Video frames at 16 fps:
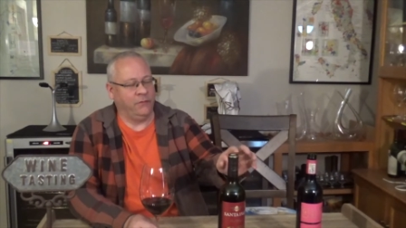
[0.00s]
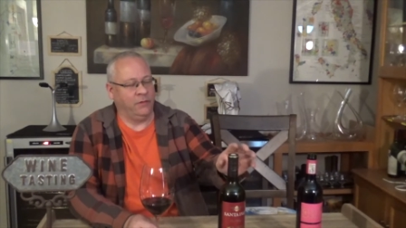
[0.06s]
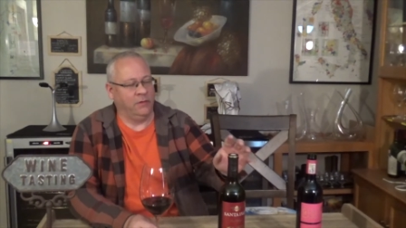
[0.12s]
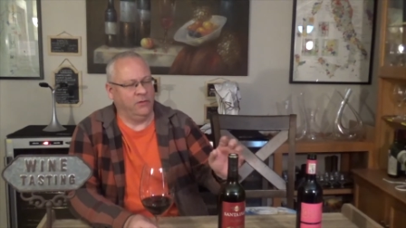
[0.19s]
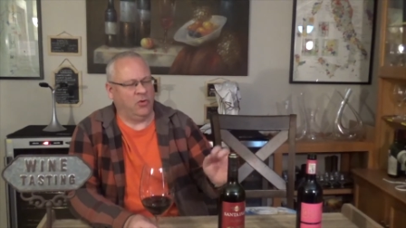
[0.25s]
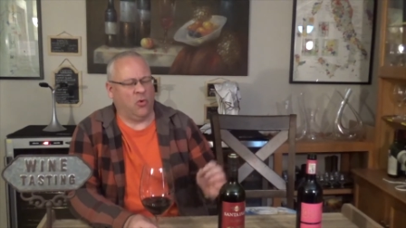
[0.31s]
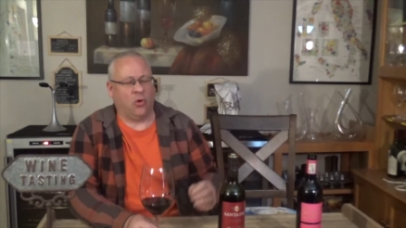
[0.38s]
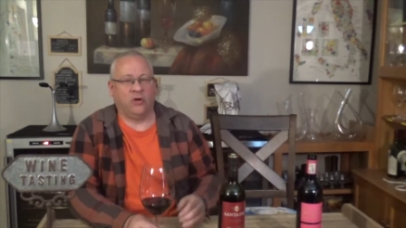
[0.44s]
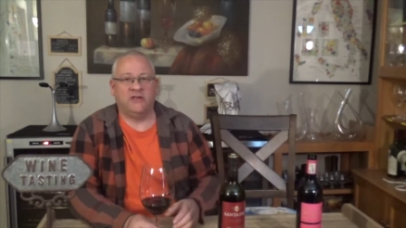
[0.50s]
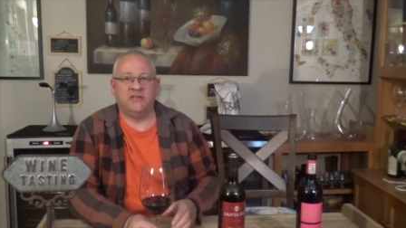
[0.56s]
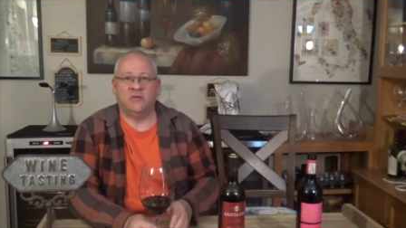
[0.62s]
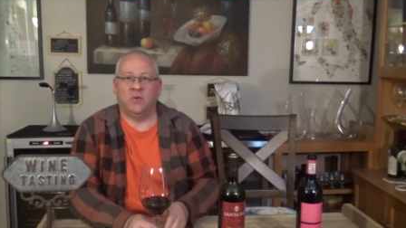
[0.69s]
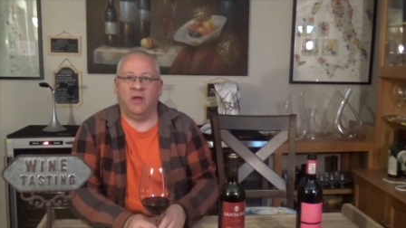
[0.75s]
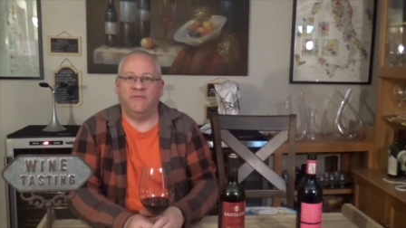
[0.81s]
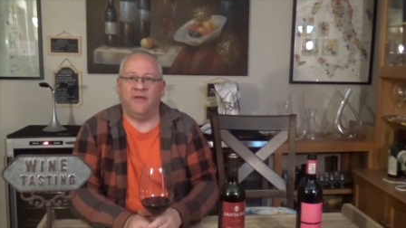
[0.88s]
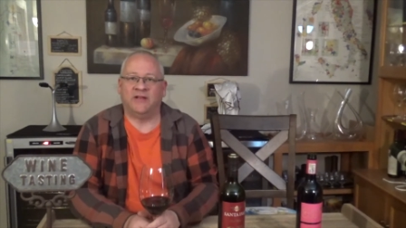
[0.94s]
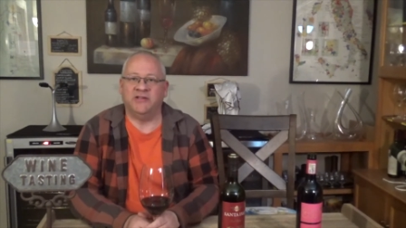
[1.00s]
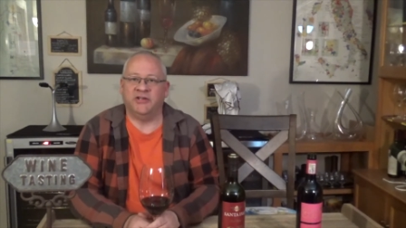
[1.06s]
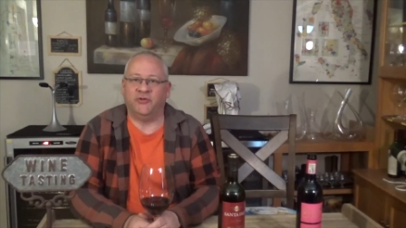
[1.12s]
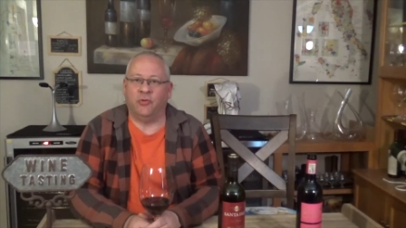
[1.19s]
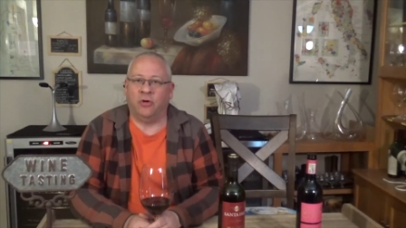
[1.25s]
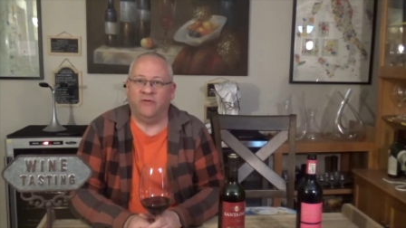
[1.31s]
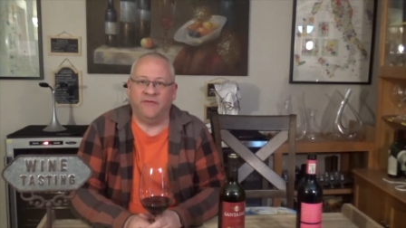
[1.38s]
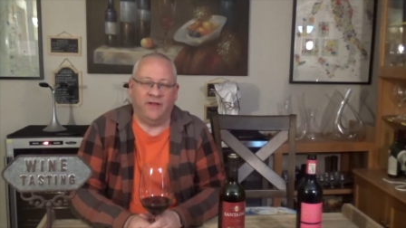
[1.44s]
cork, so I've actually
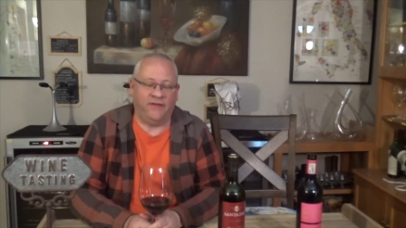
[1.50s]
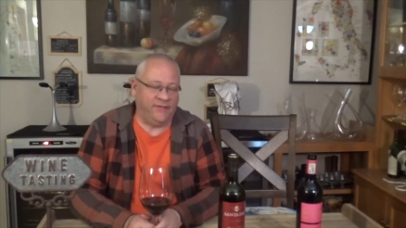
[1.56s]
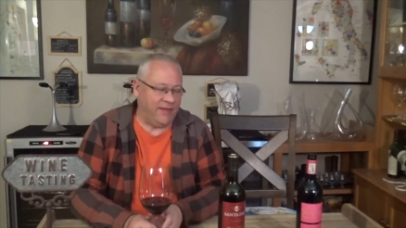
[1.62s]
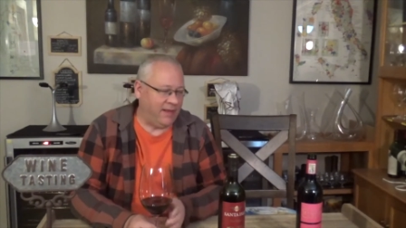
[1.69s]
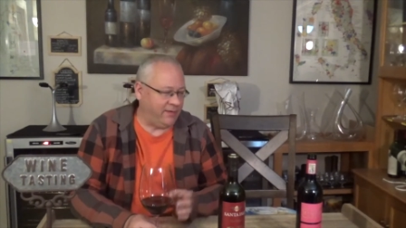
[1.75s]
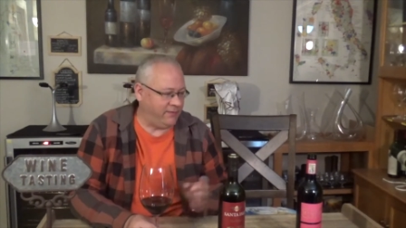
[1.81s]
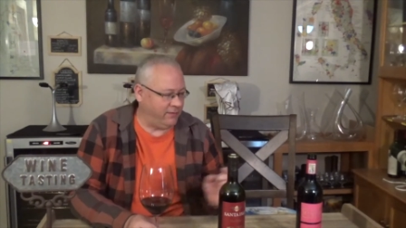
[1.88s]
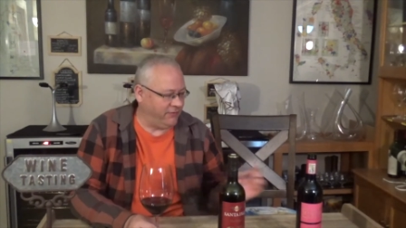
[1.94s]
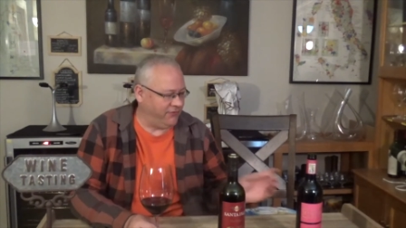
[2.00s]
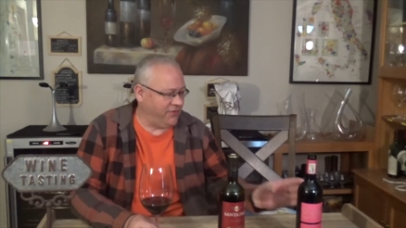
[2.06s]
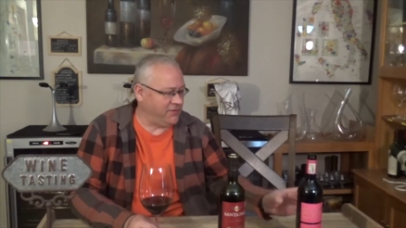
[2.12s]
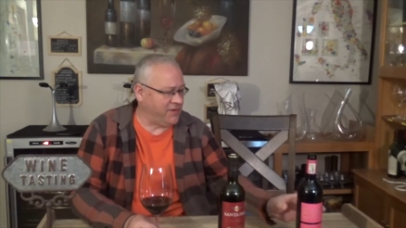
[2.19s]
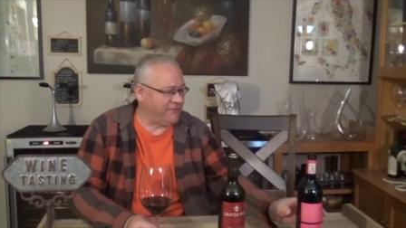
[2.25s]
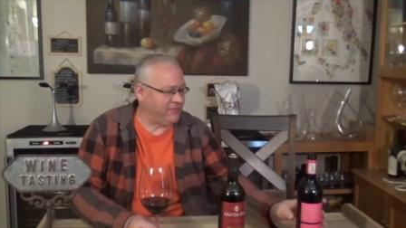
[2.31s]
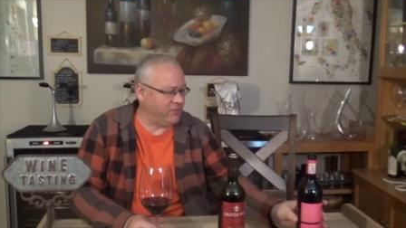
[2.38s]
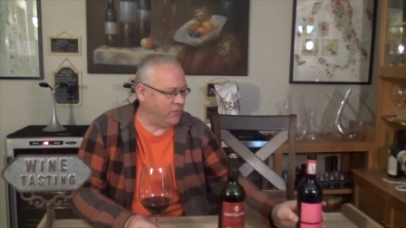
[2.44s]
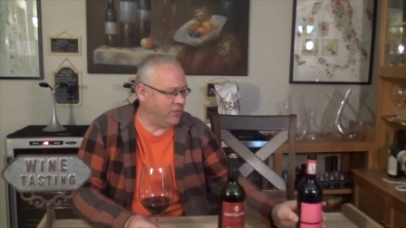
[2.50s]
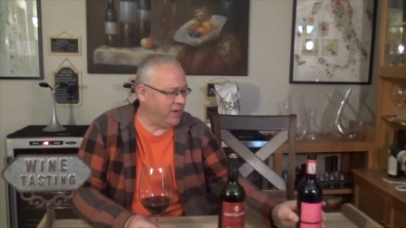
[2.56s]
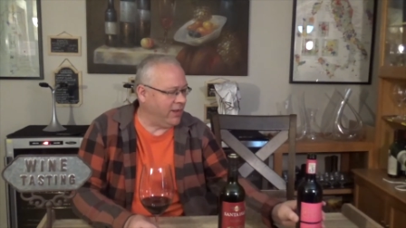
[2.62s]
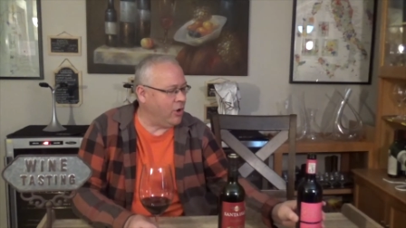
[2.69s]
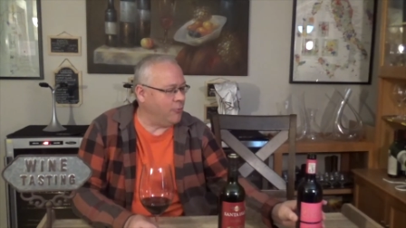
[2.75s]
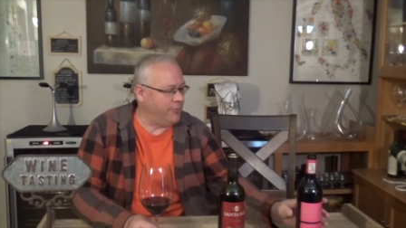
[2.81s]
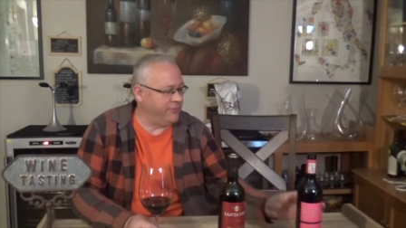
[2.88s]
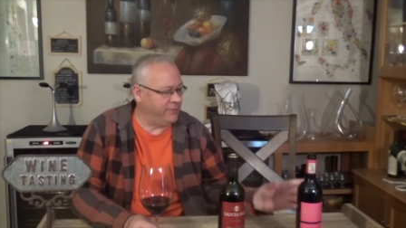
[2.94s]
corvan that, and the South African one
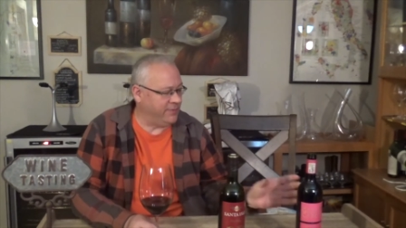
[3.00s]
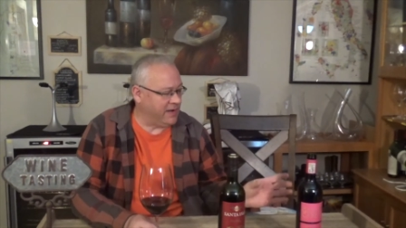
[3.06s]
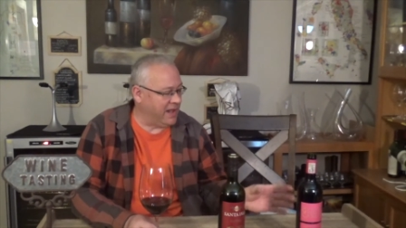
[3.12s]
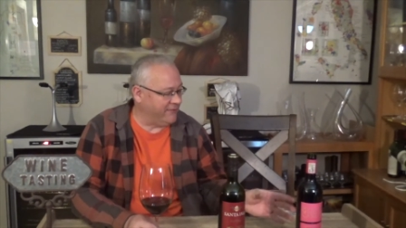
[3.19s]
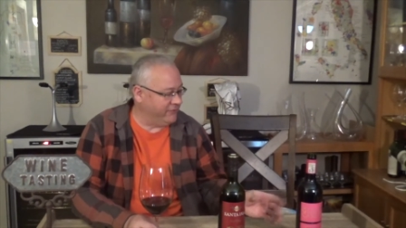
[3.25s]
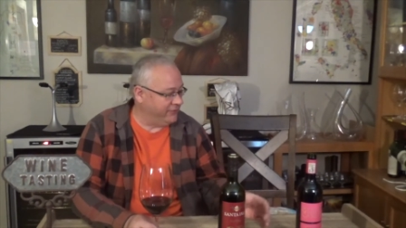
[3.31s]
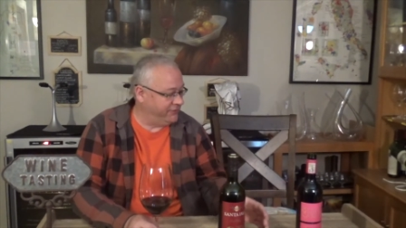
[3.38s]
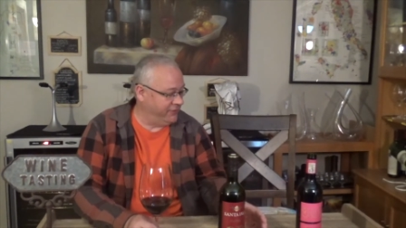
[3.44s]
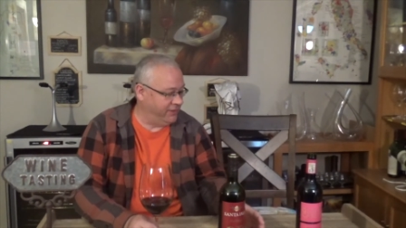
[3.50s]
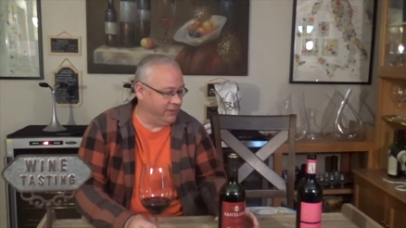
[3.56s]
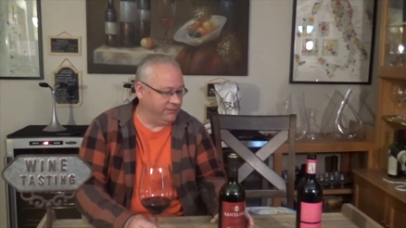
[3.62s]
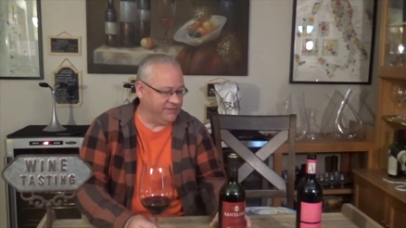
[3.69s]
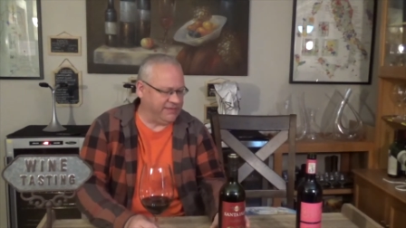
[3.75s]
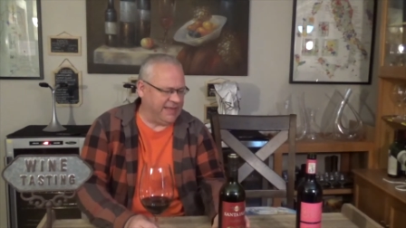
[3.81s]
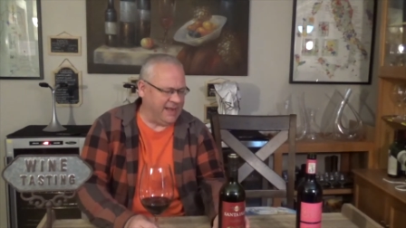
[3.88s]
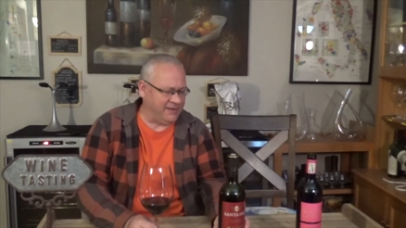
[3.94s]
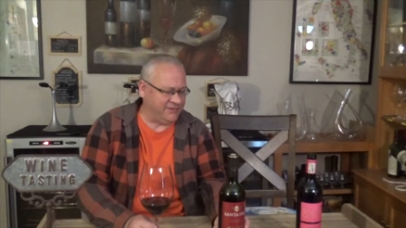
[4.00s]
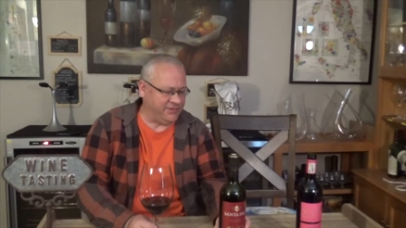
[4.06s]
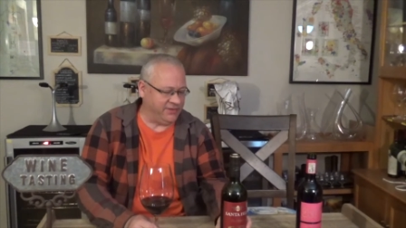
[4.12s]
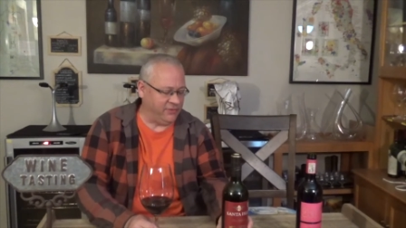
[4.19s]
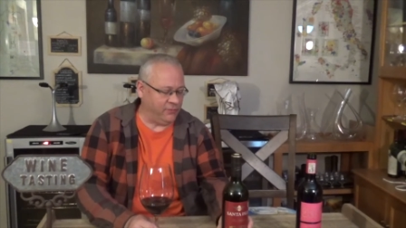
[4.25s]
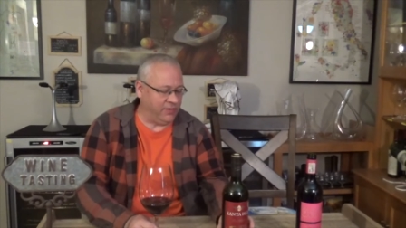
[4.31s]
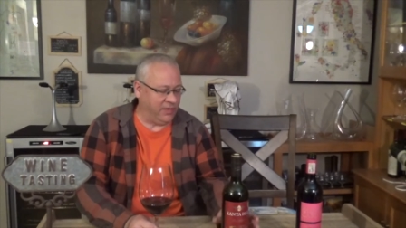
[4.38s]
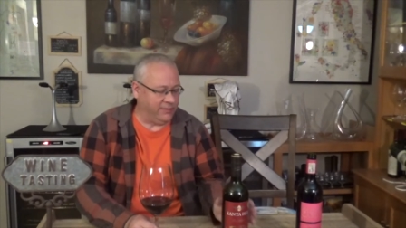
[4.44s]
I opened, but I haven't decanted
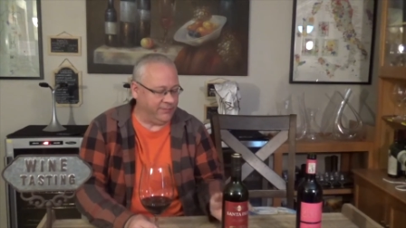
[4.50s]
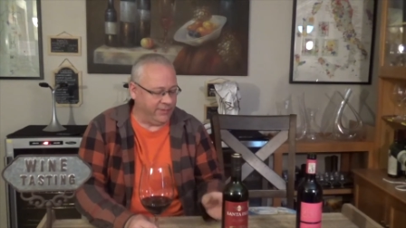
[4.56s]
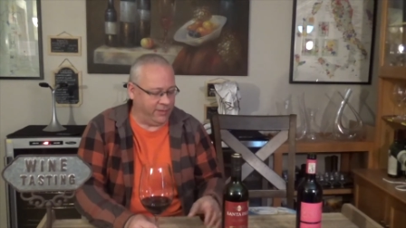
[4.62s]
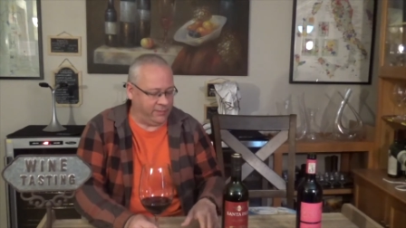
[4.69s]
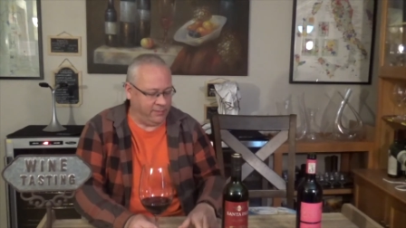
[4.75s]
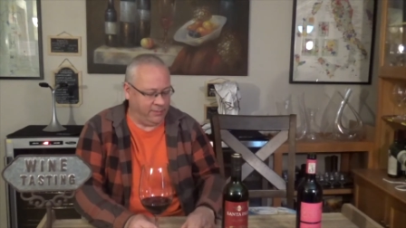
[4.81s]
either one of them yet.